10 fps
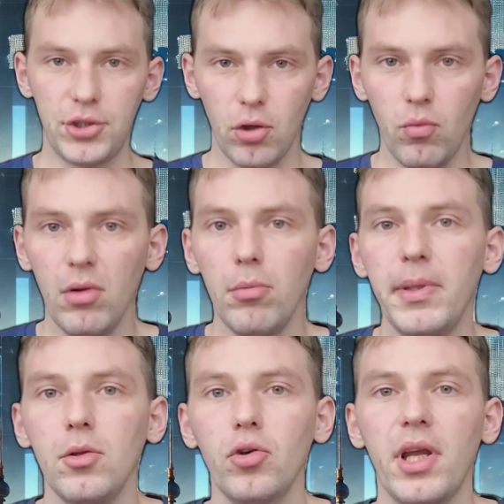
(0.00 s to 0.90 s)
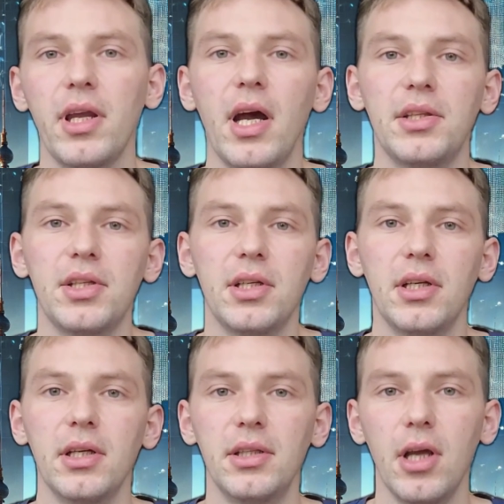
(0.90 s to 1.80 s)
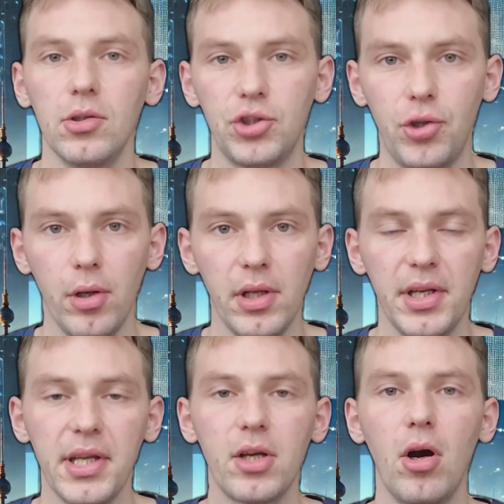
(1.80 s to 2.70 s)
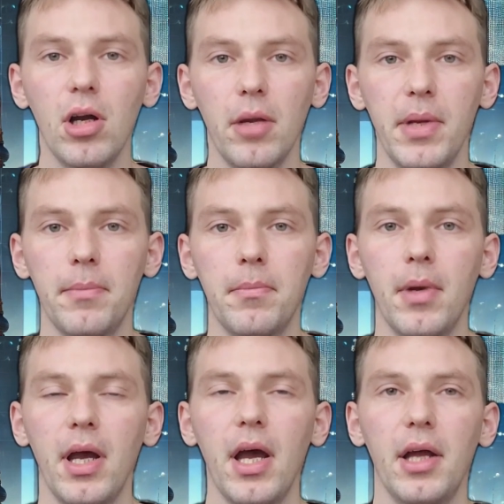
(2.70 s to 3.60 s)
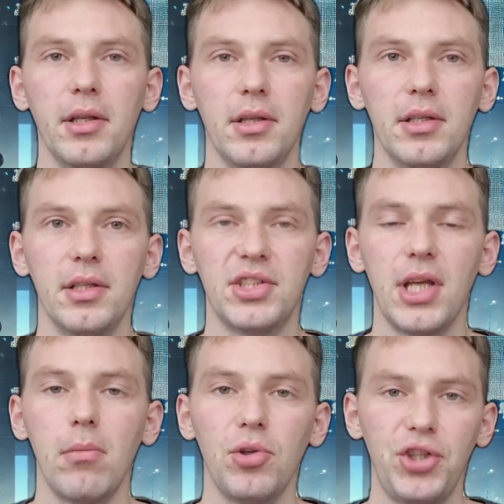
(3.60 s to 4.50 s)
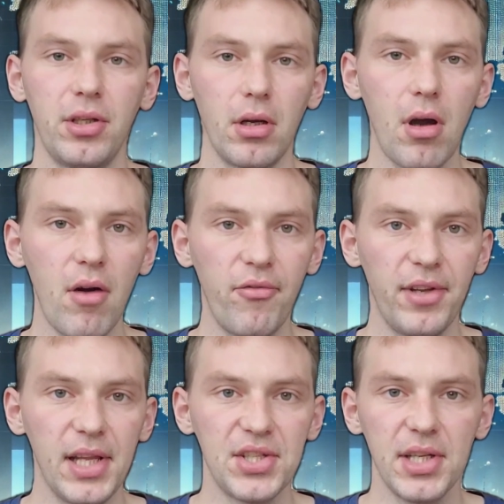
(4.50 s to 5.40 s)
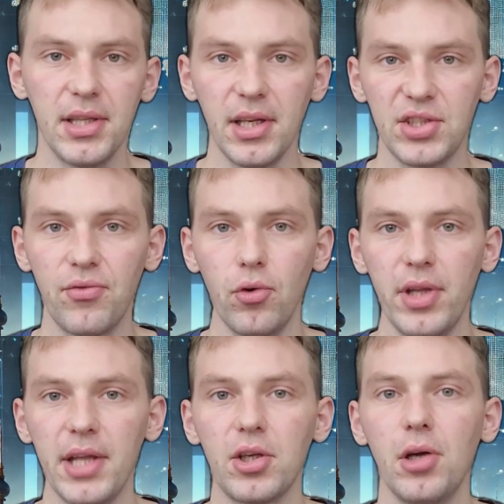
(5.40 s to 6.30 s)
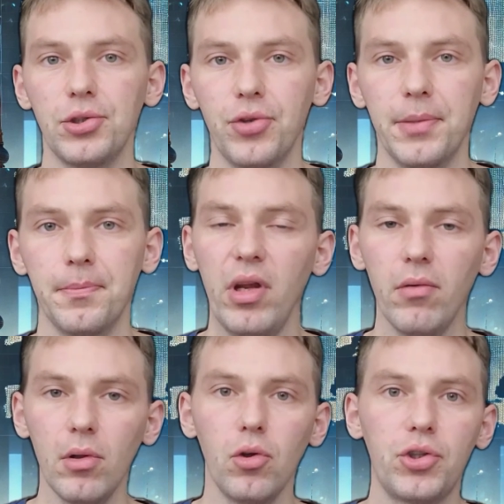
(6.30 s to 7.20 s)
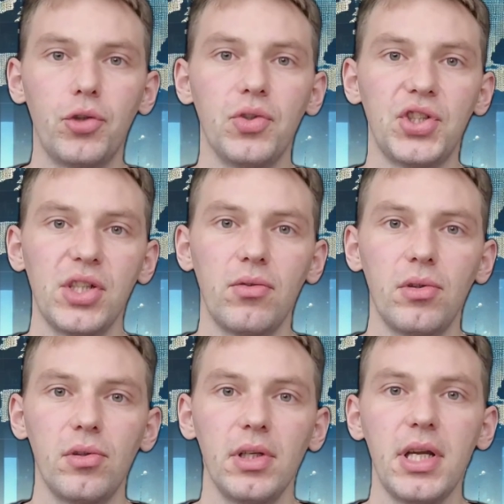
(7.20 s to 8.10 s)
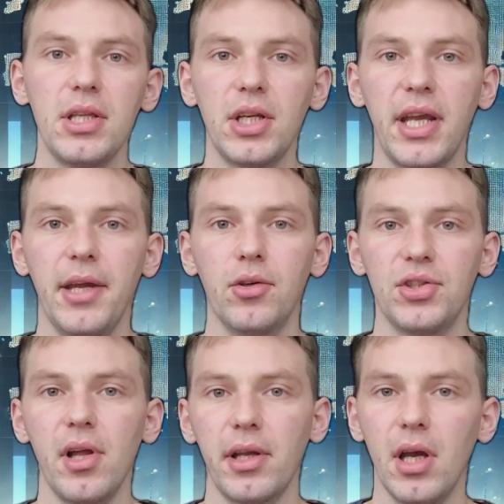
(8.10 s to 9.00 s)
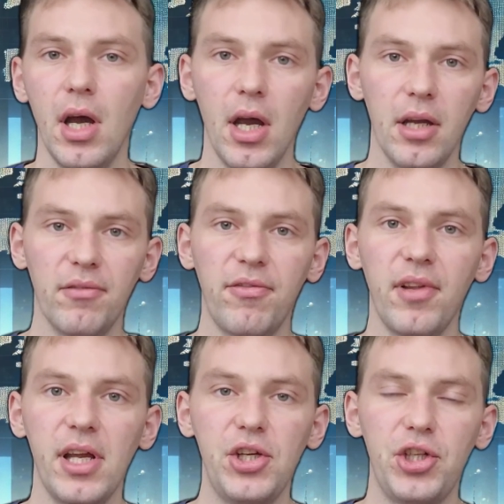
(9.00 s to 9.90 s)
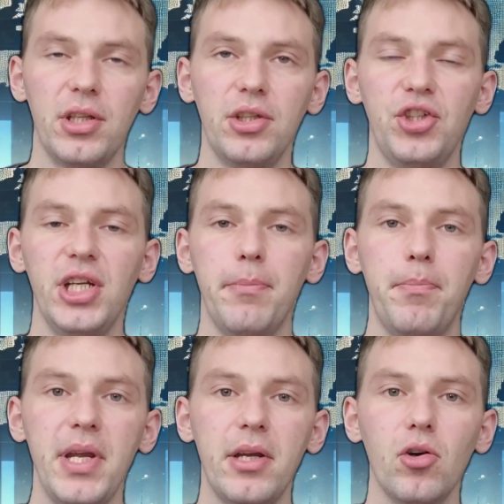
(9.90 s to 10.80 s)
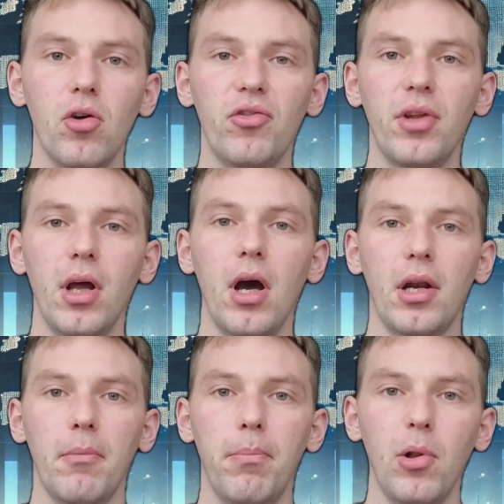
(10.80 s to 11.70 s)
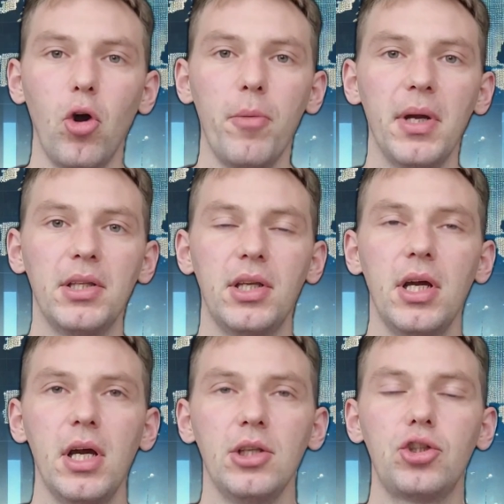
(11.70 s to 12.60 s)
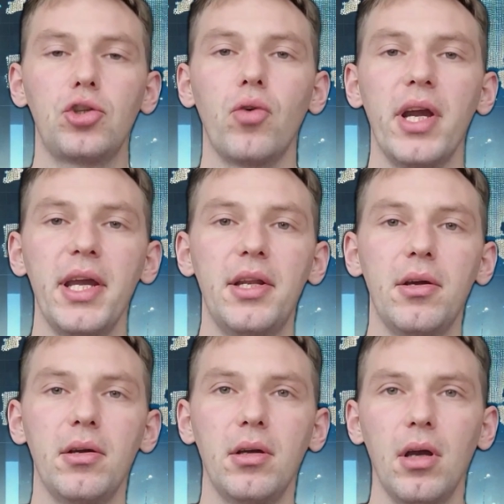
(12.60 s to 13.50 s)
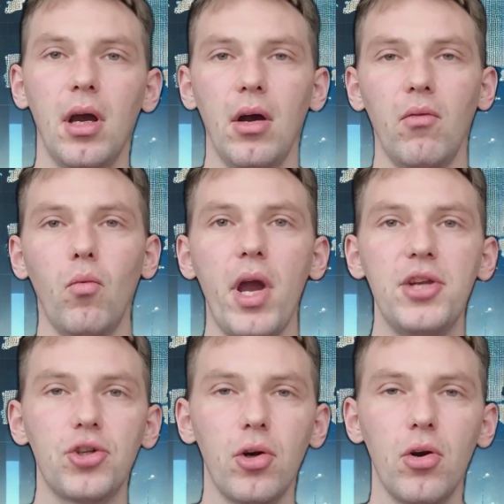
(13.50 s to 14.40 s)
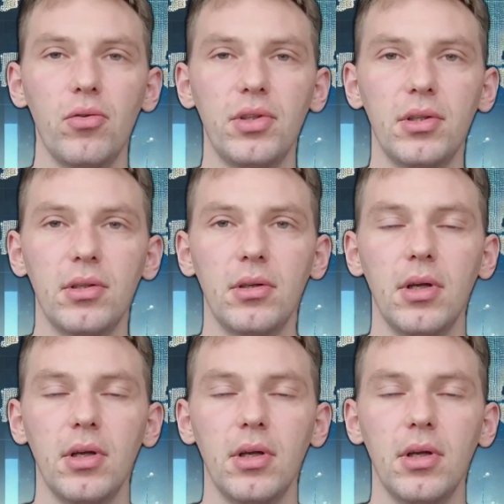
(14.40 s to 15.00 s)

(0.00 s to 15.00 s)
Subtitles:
So we'll be looking at the Australian economy and establishing a confidence index for that country. We will look through several indicators like inflation, GDP growth, unemployment, trade, wage growth,